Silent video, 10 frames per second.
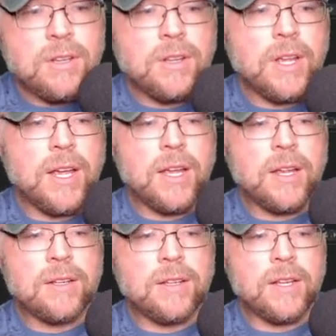
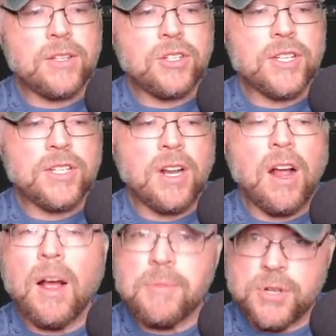and it's just an
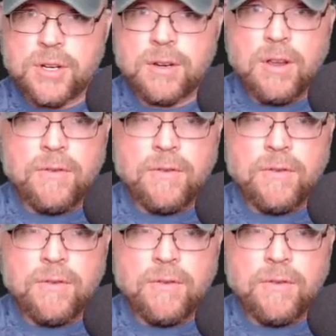option